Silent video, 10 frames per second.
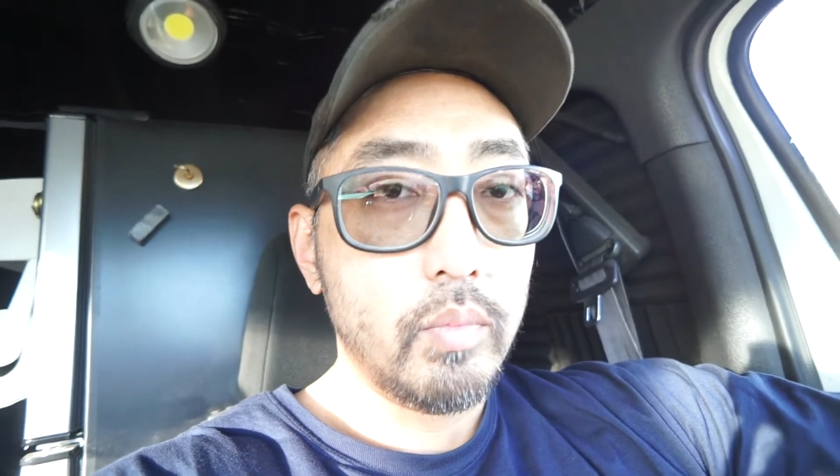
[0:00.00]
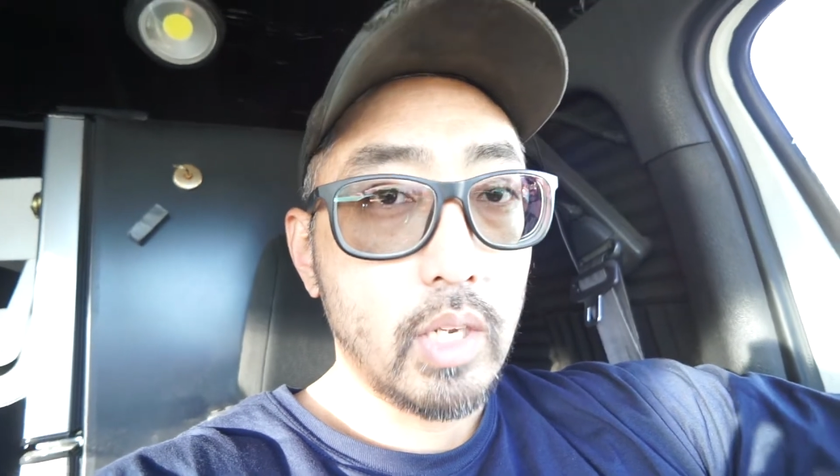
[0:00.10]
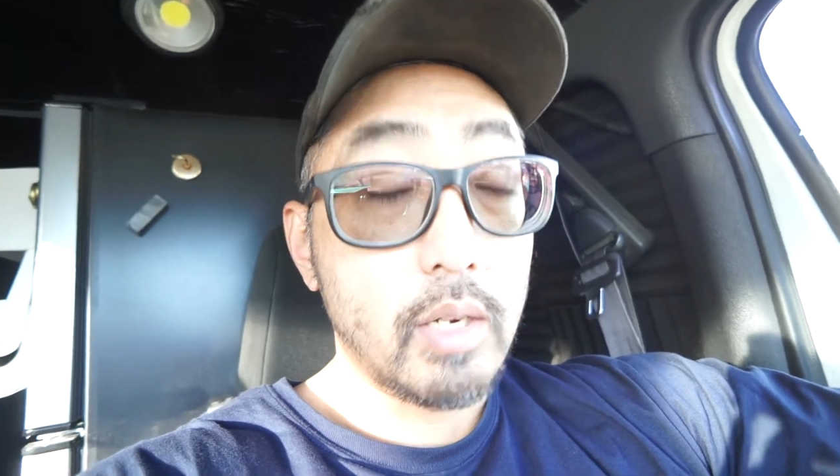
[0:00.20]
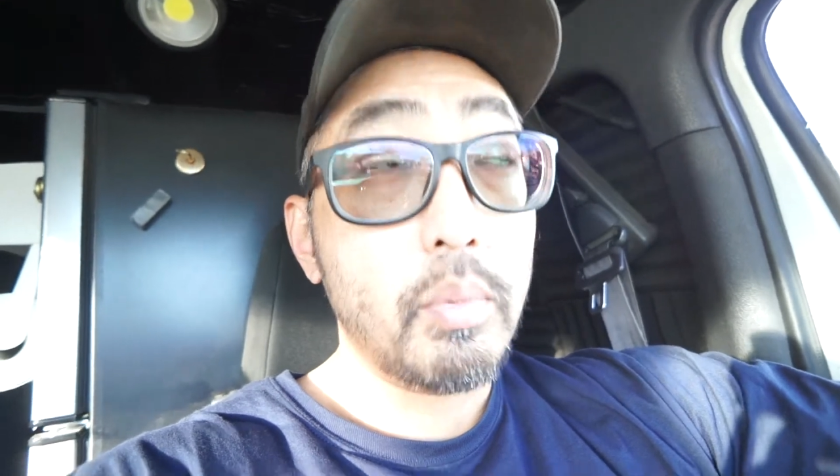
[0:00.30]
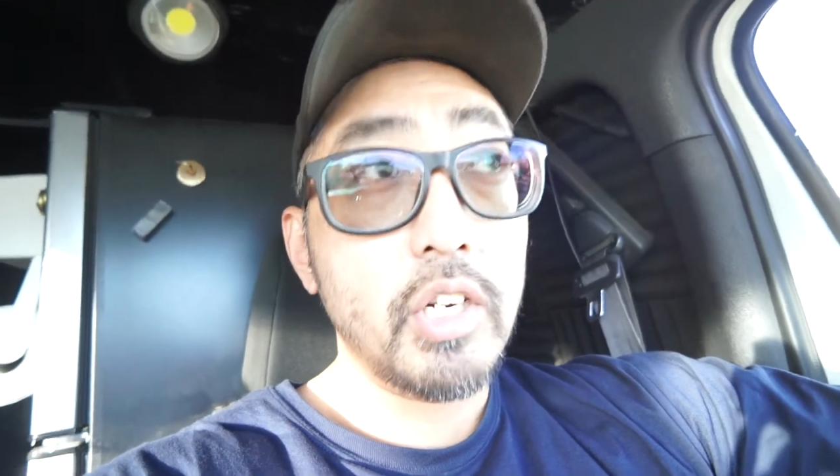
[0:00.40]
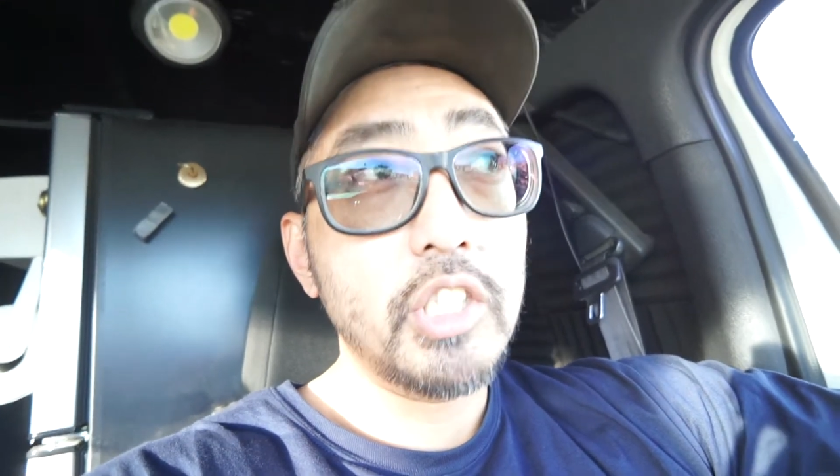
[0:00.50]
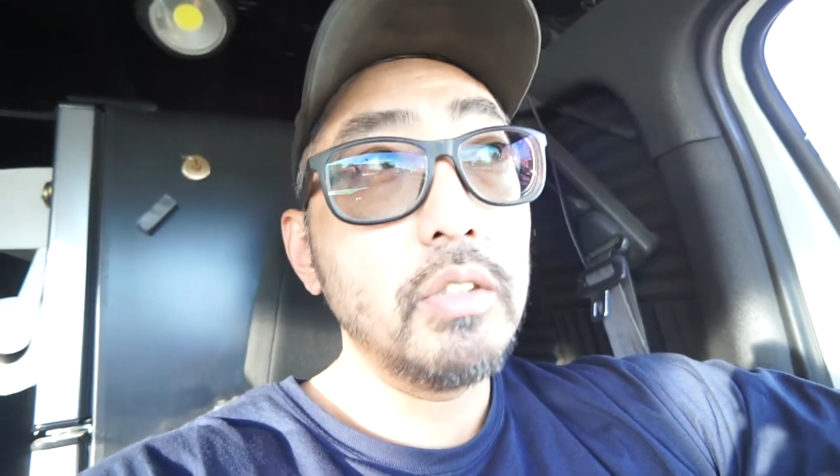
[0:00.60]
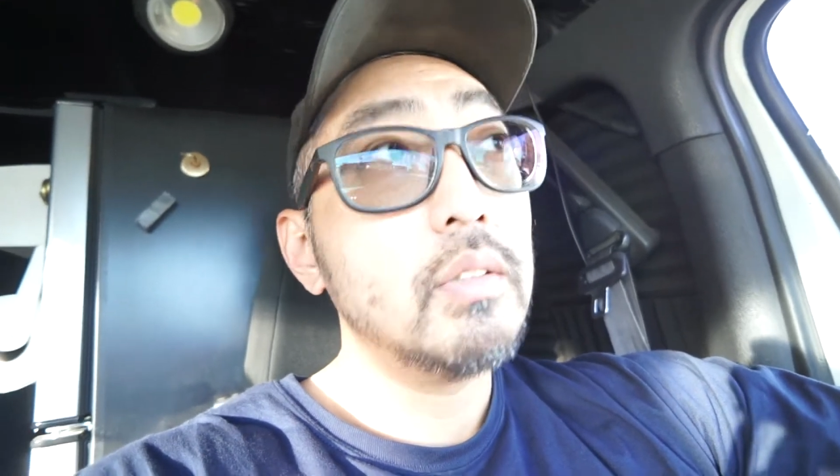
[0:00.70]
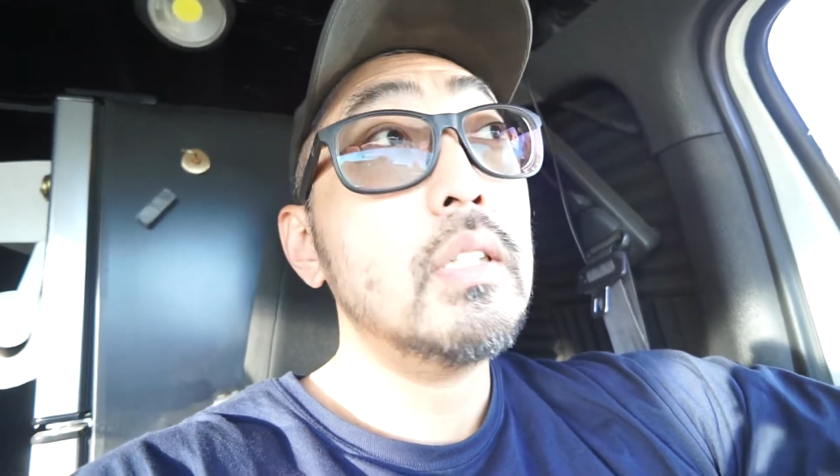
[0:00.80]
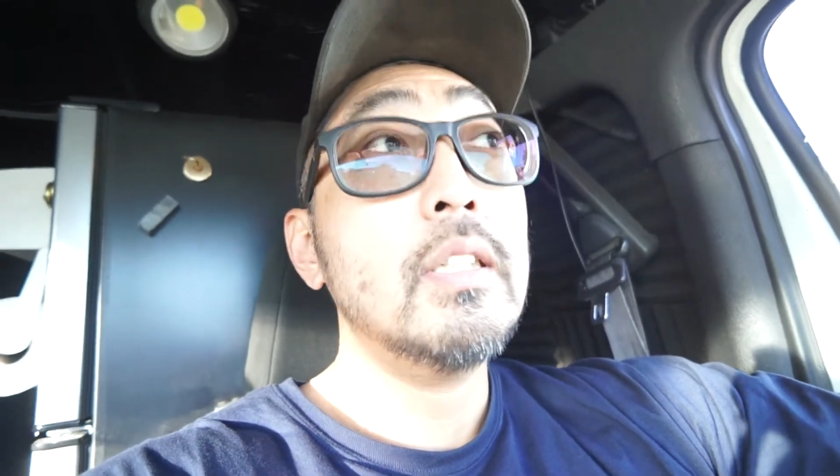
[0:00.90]

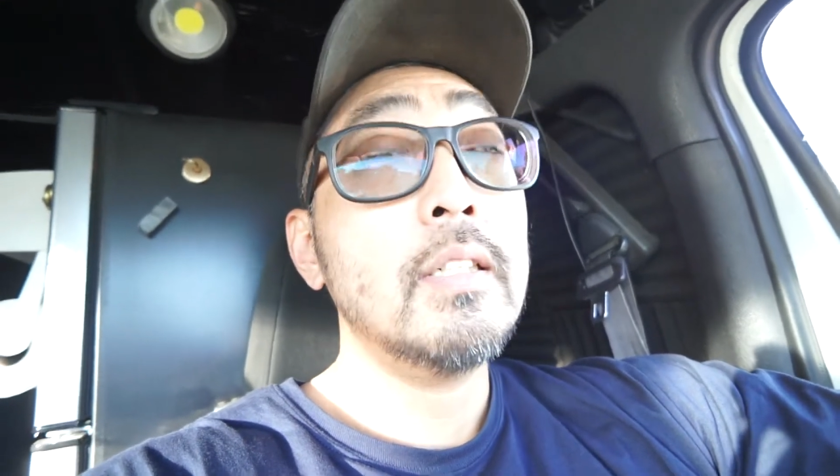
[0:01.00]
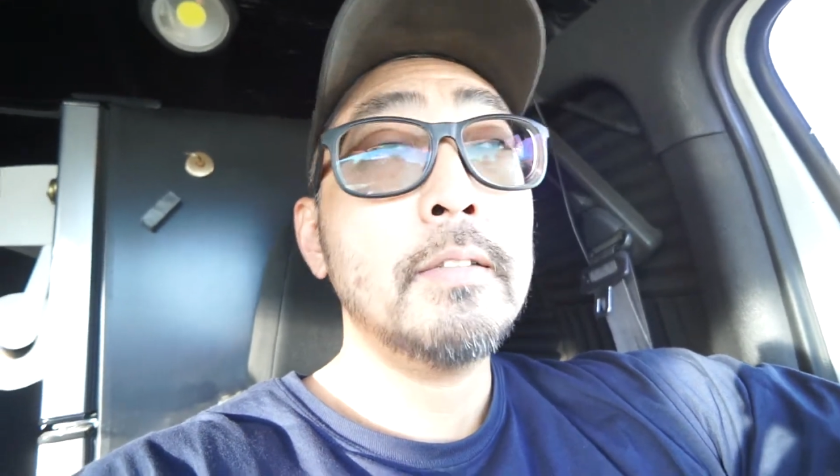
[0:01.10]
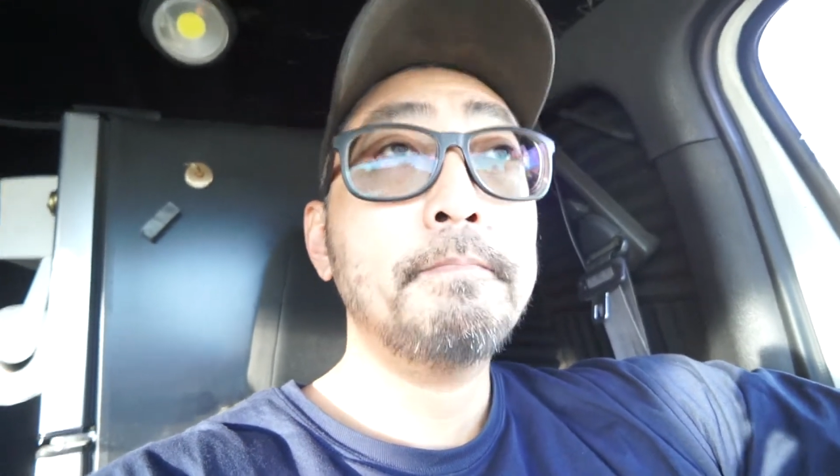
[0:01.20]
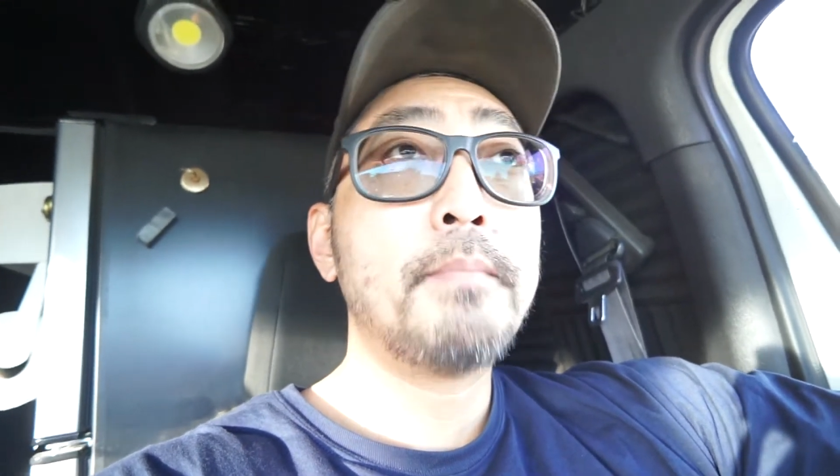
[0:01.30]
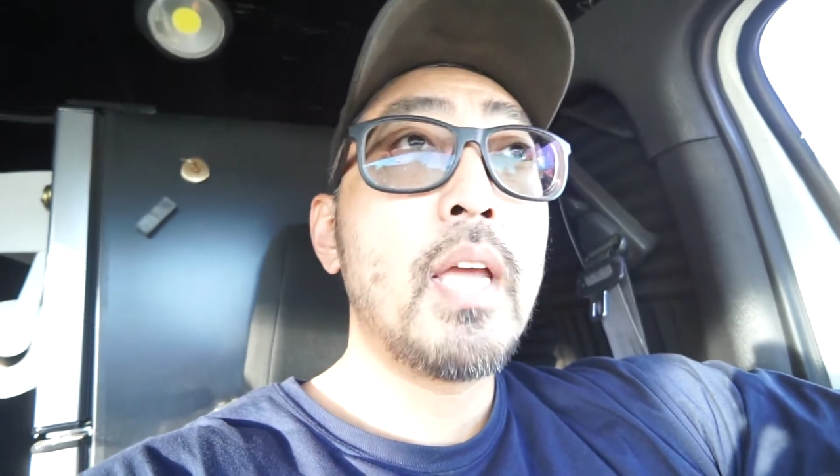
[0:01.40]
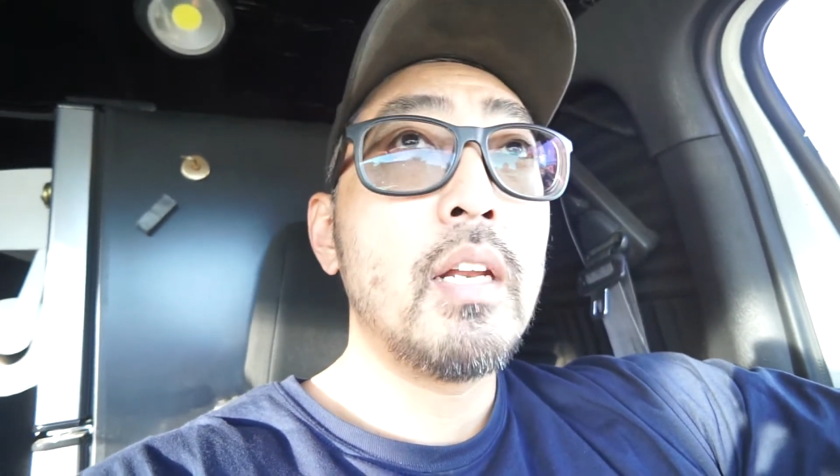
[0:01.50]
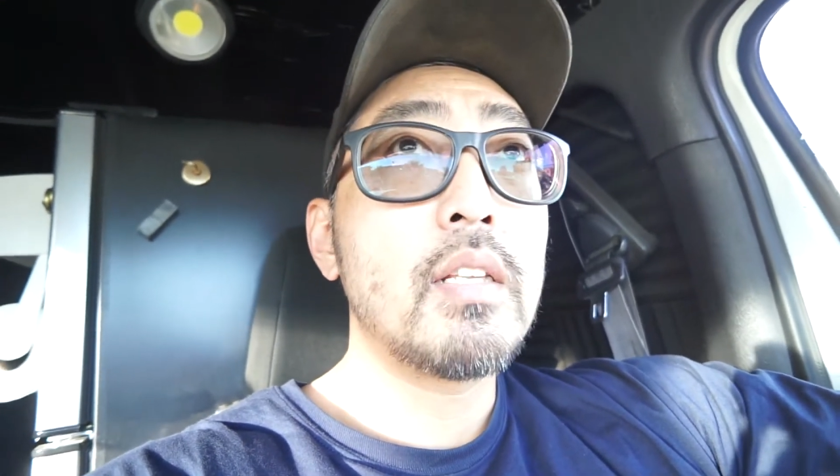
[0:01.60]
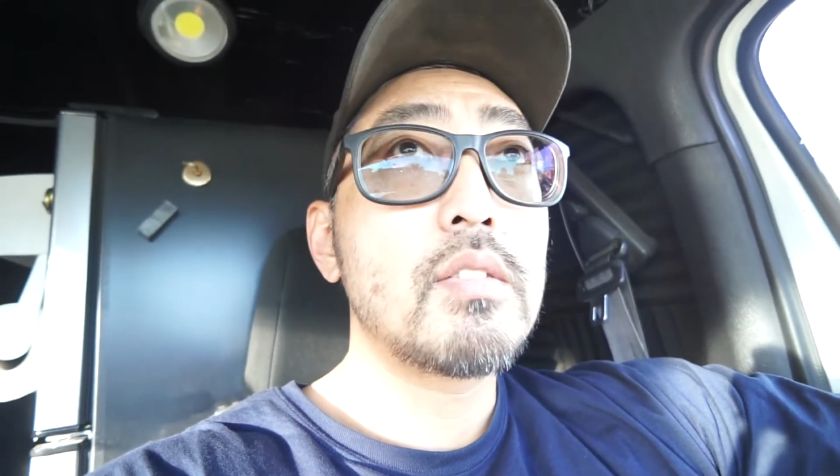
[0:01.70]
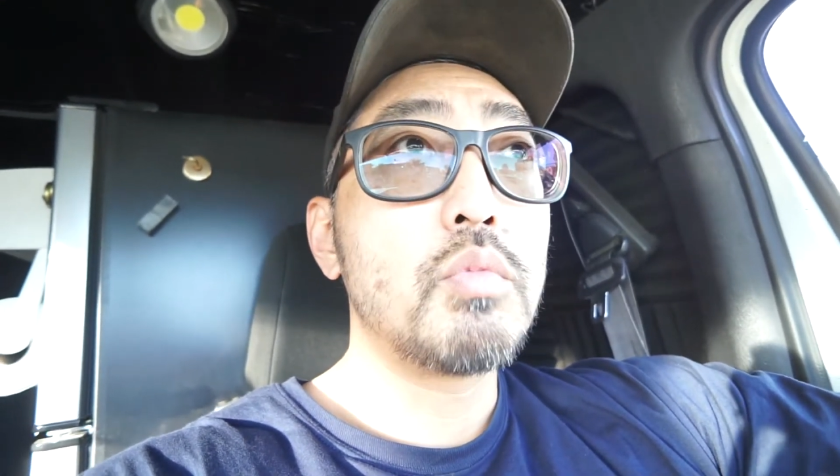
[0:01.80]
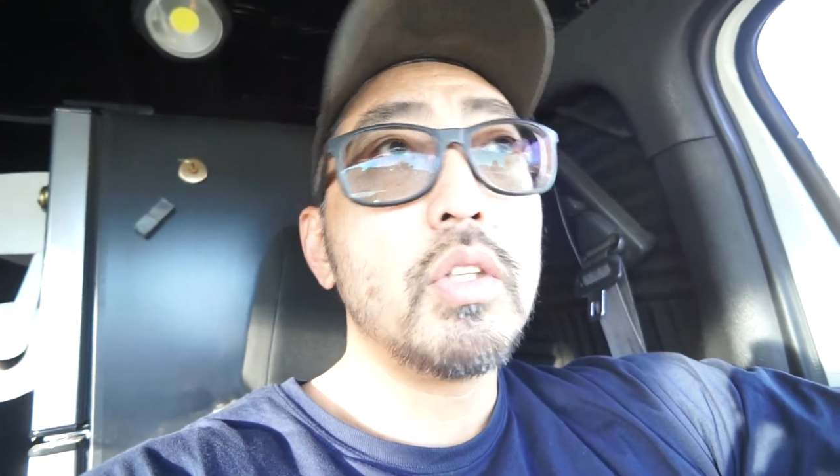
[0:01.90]
compression, and
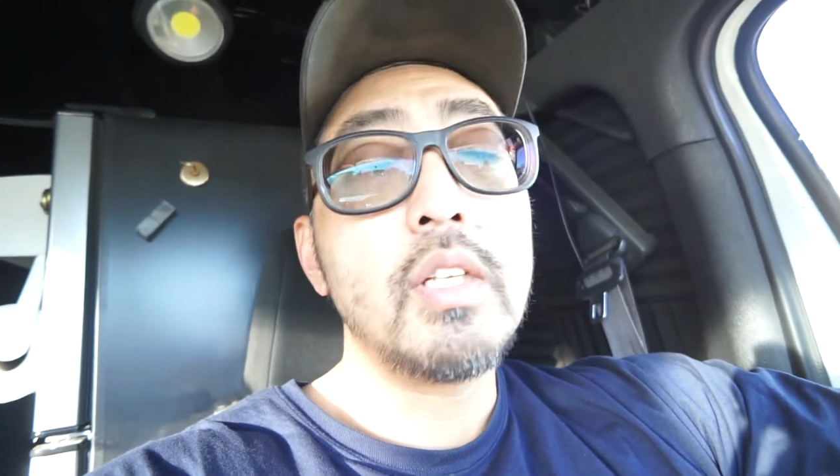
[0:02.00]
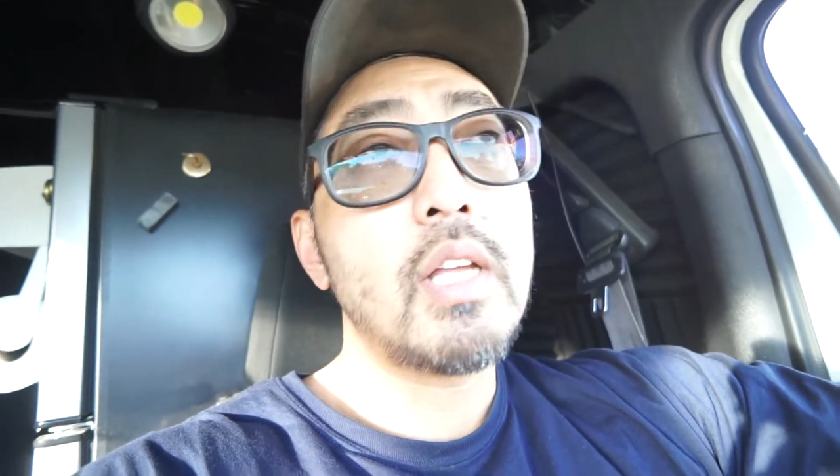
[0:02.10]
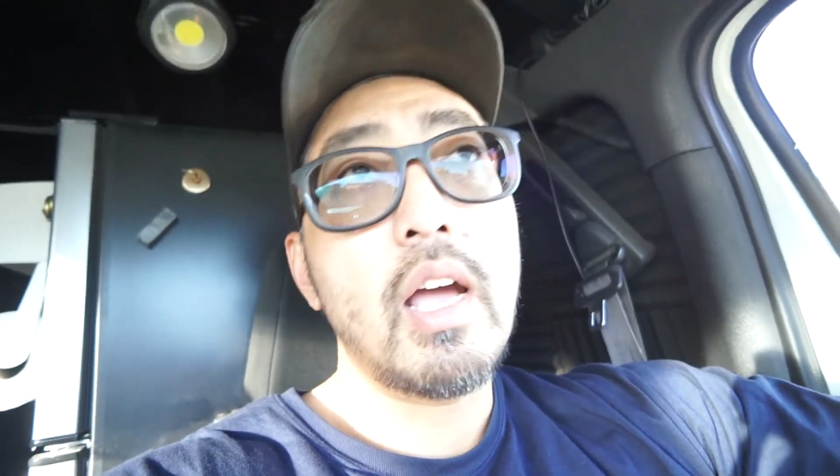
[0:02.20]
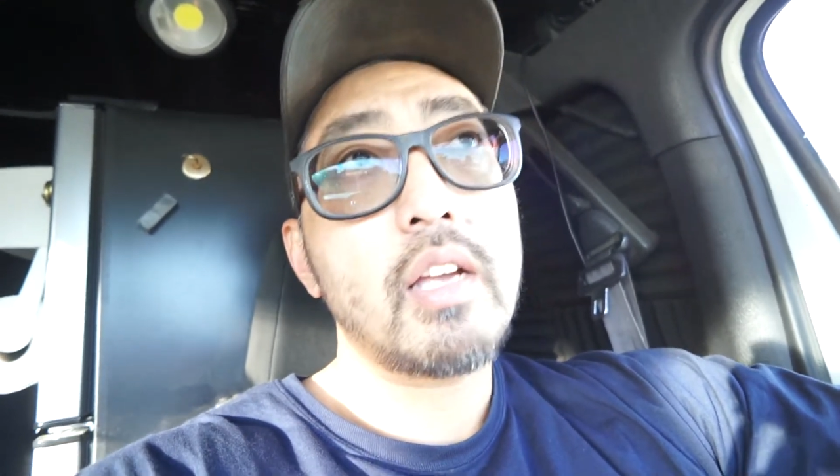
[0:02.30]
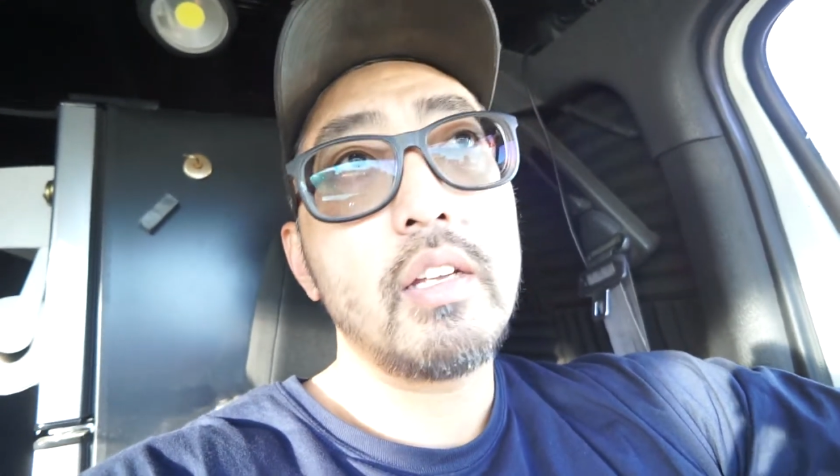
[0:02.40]
it's really not